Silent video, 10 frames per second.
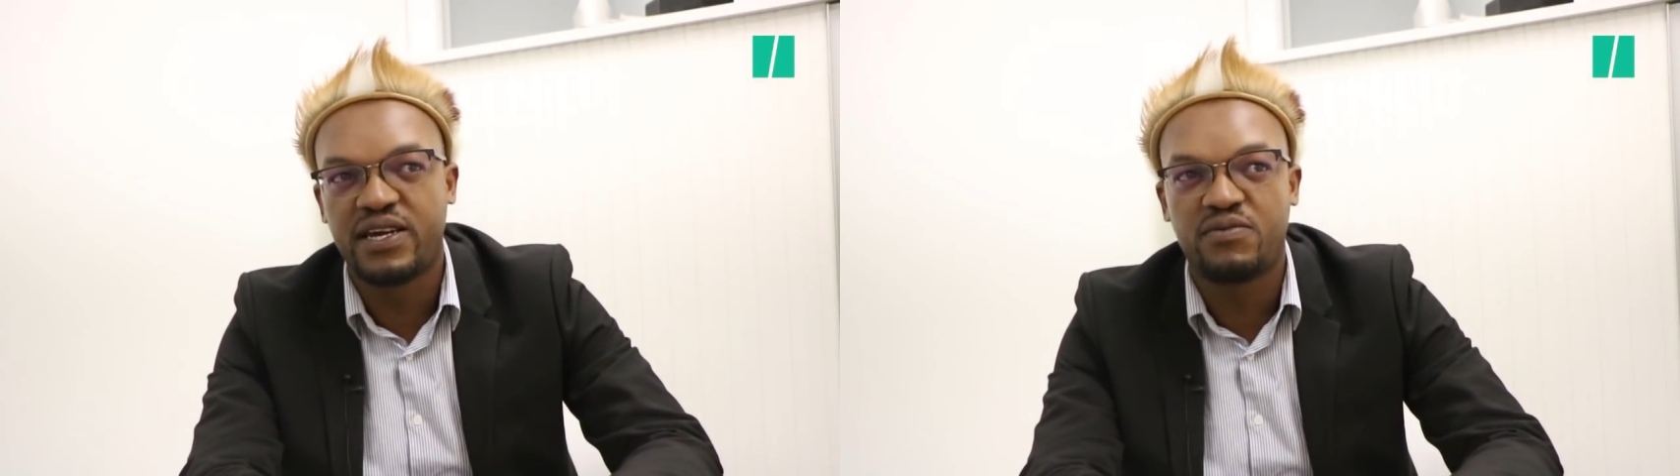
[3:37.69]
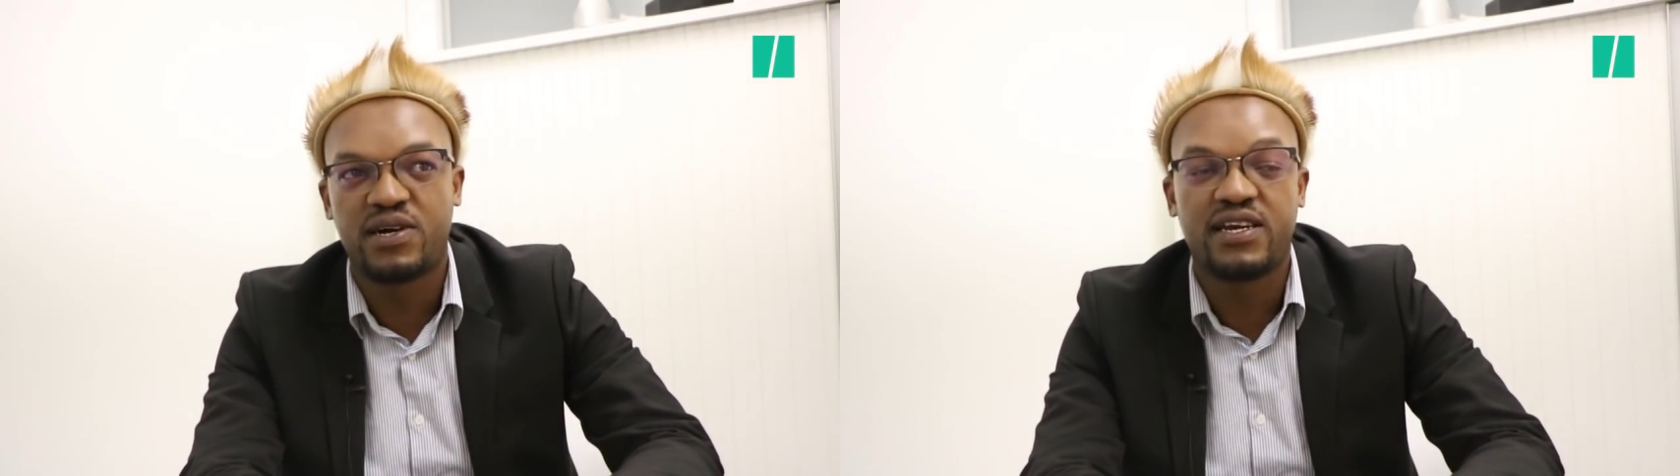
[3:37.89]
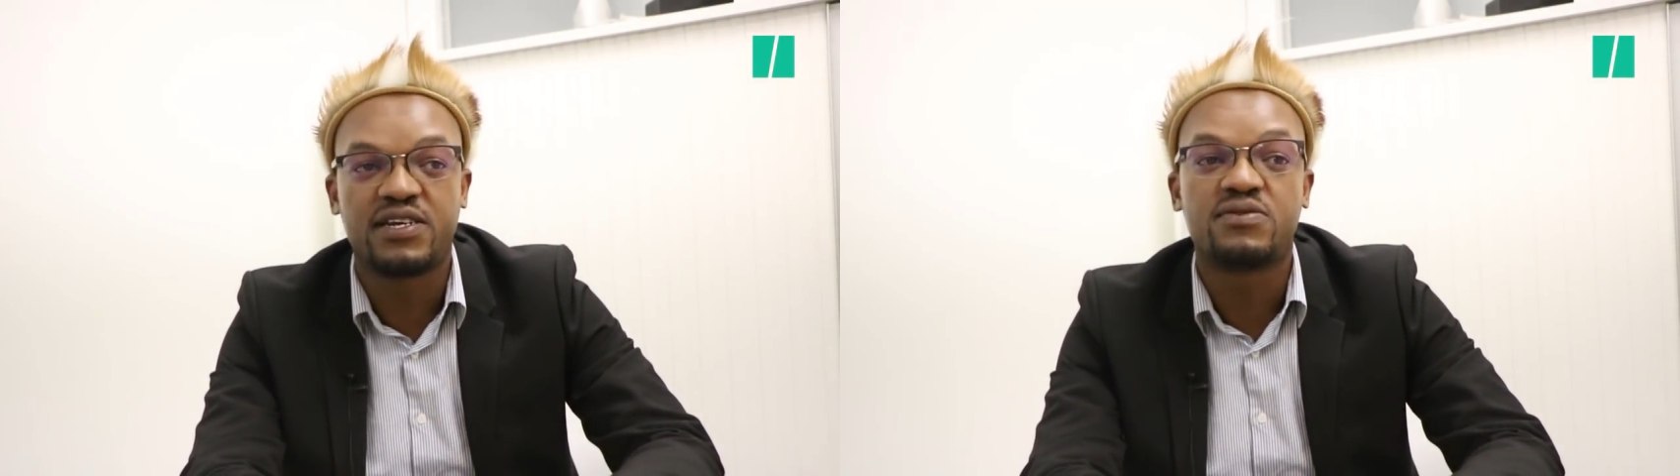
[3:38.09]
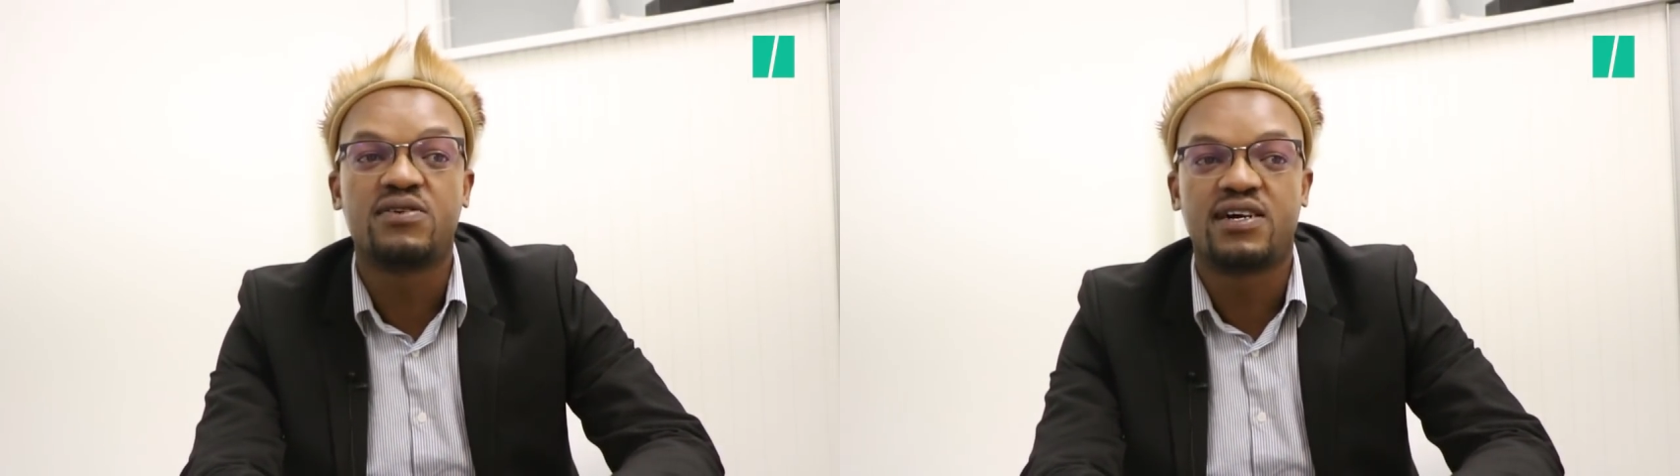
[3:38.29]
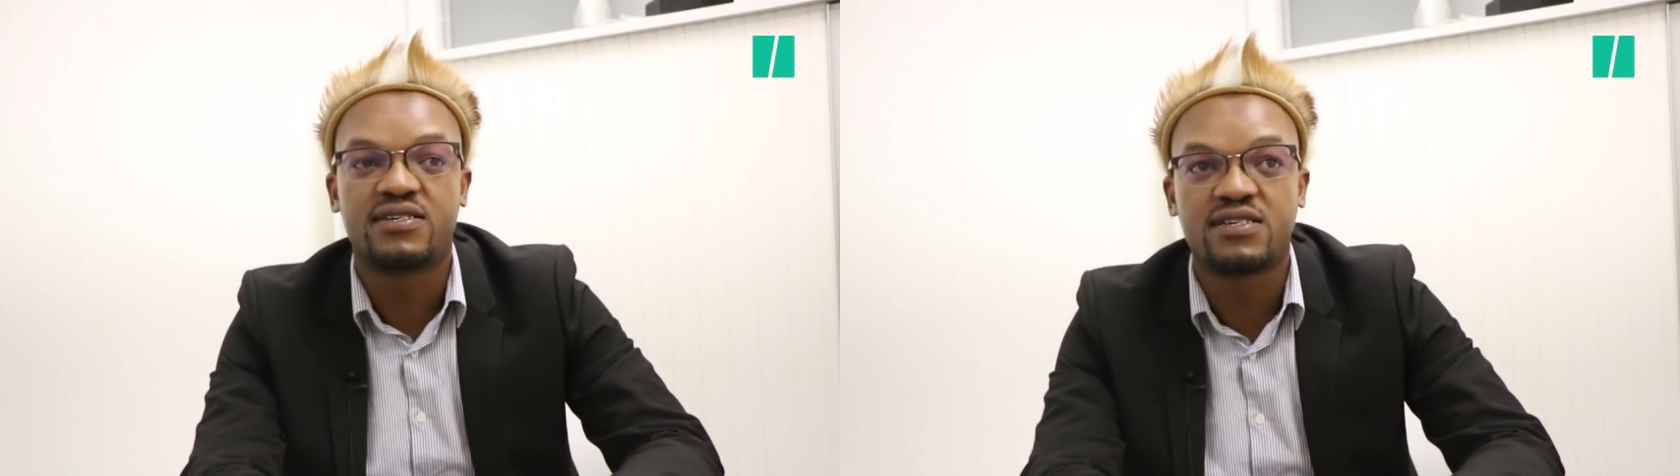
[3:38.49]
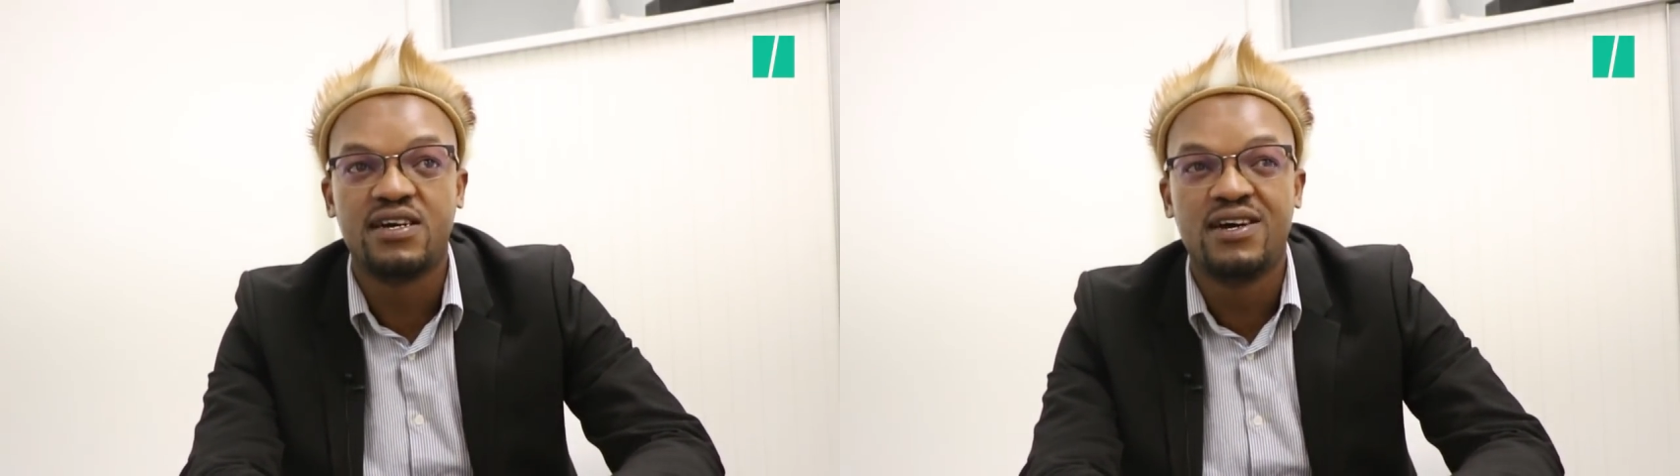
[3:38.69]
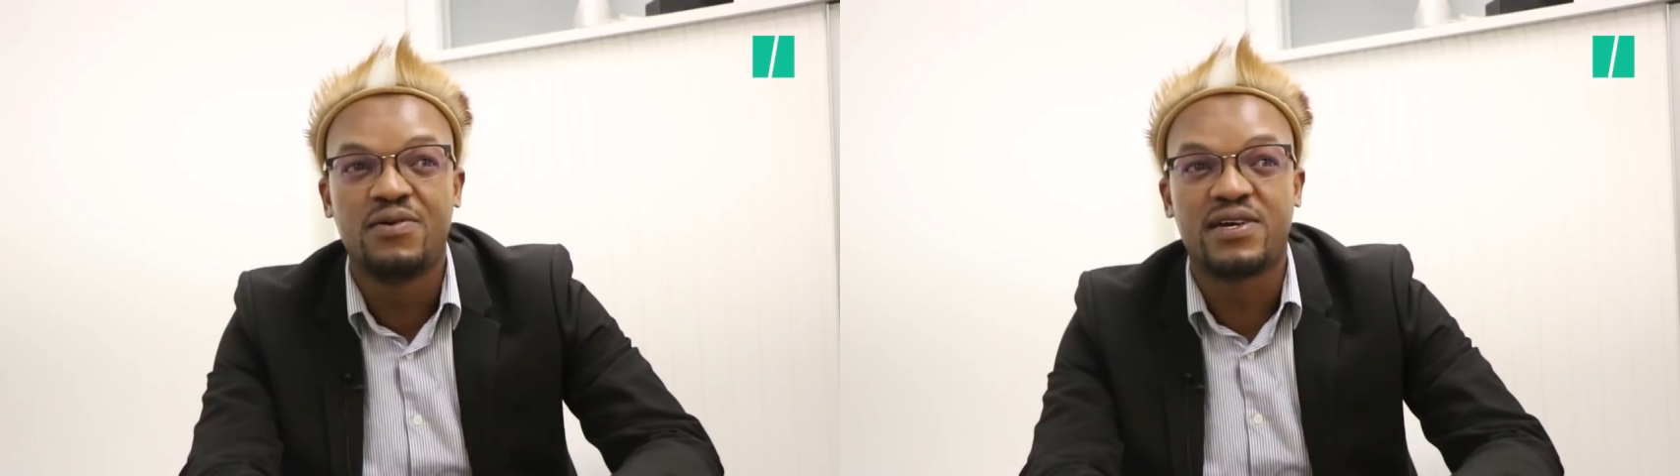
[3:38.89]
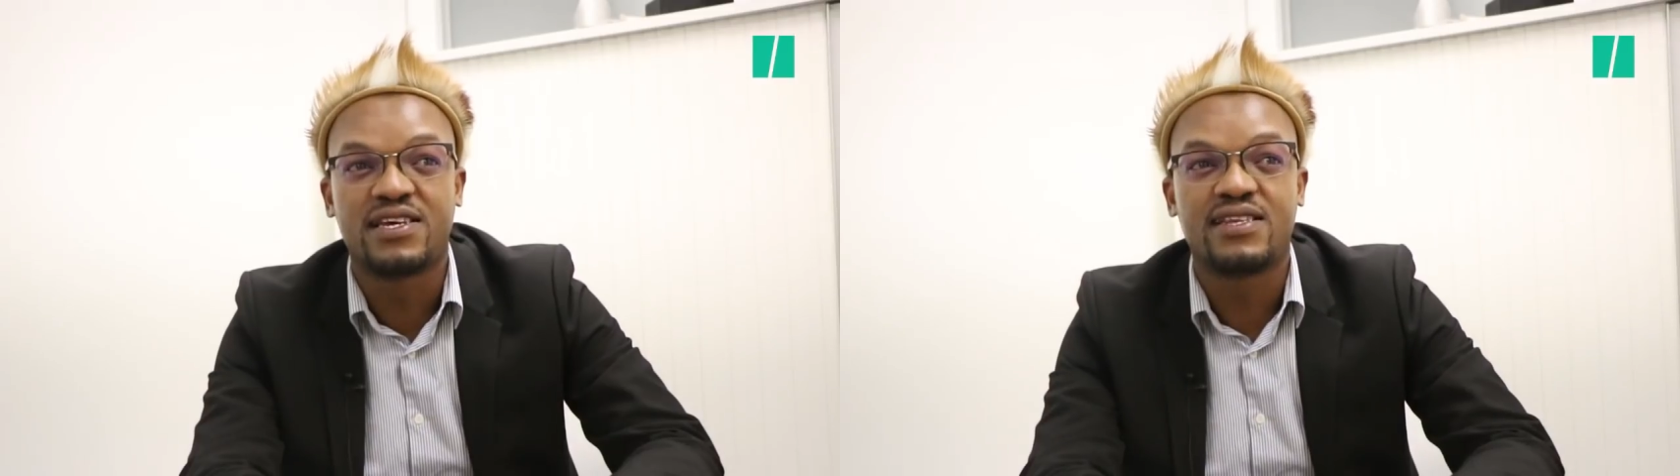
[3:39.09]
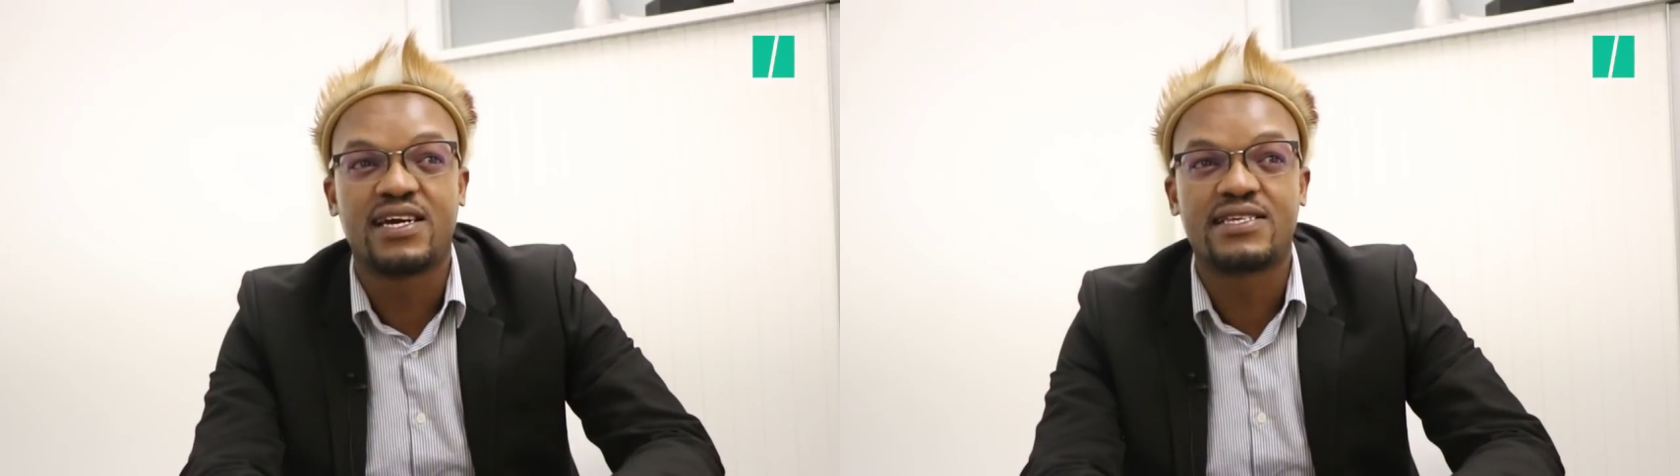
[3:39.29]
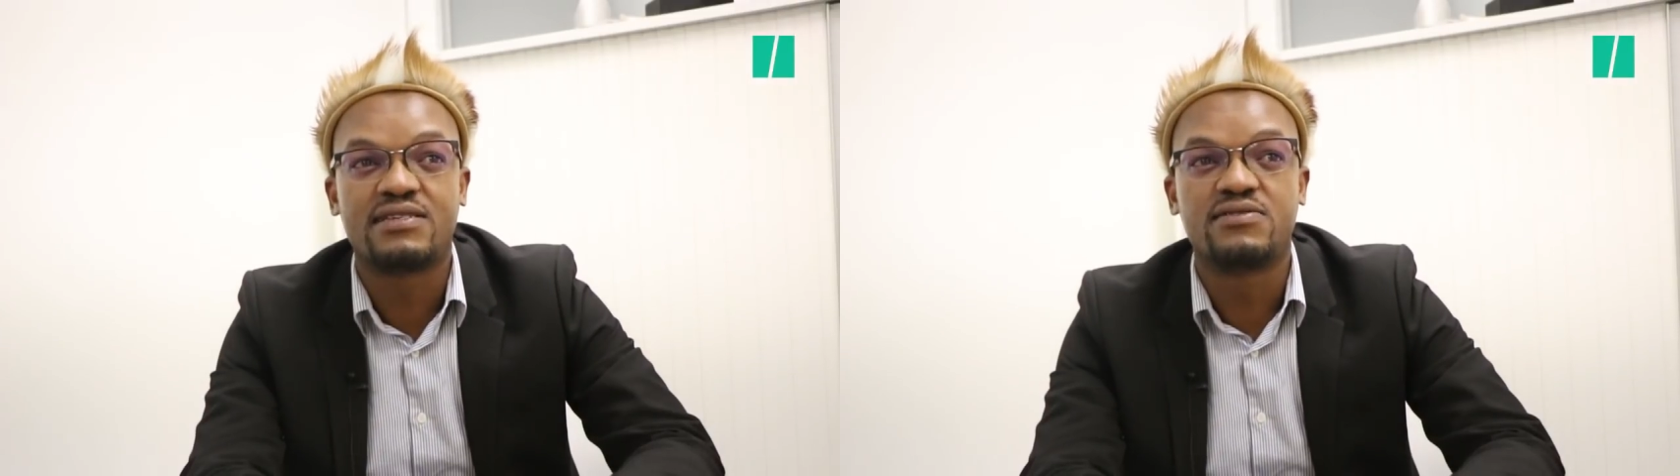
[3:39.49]
and one has to ask whether they
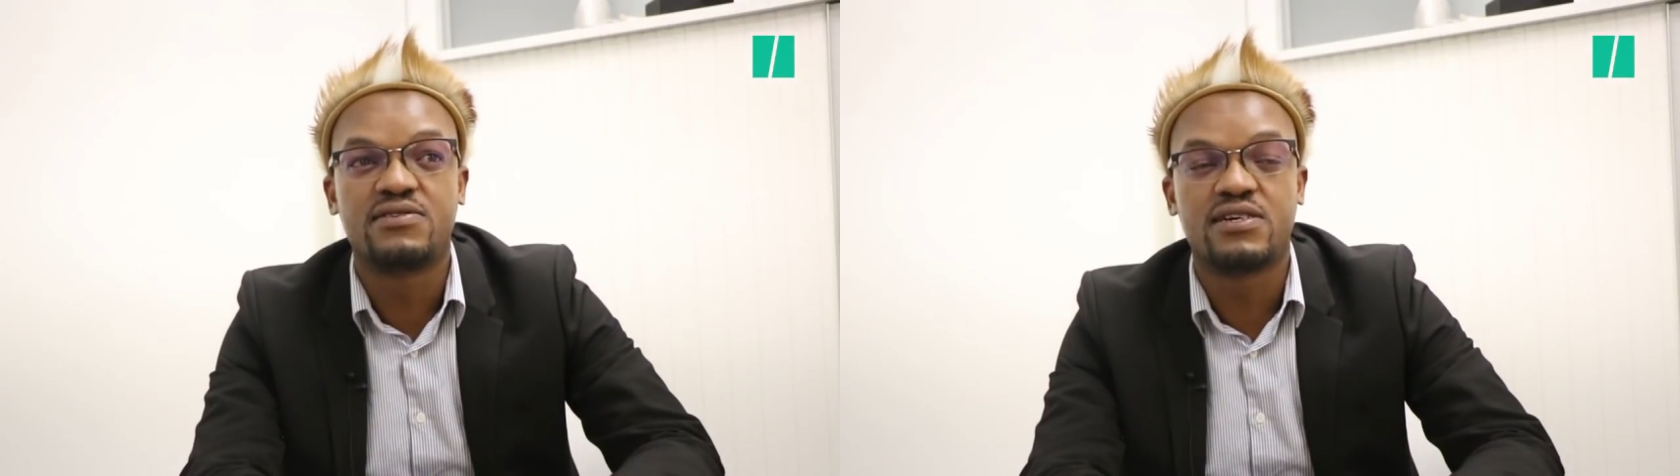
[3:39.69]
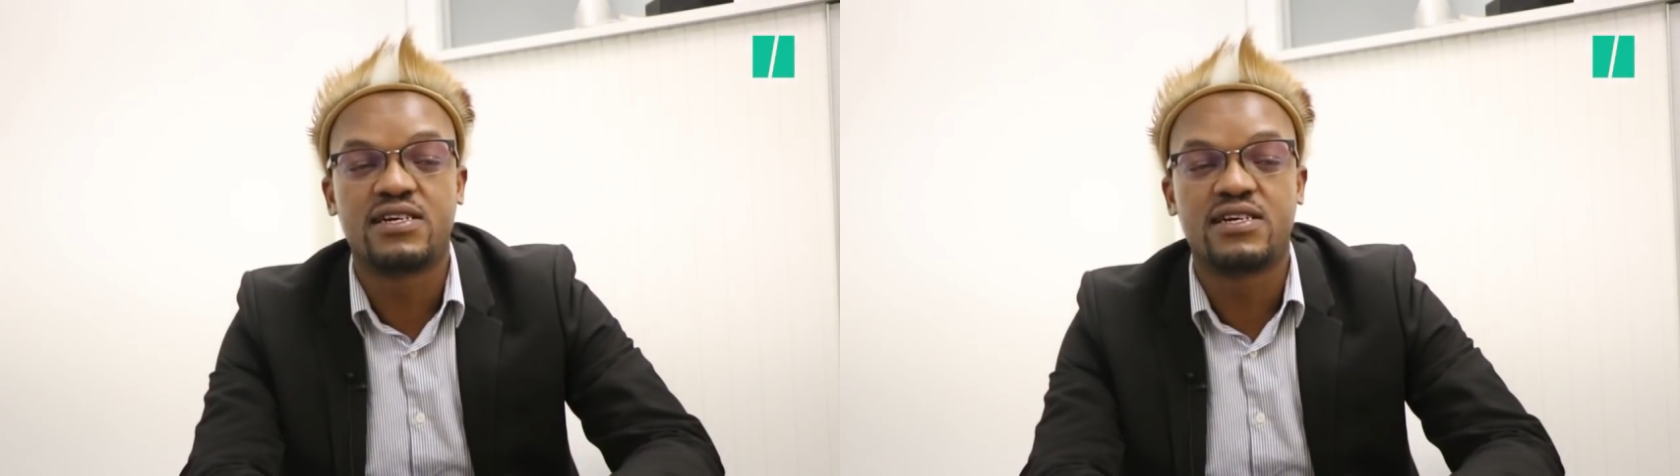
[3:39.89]
are still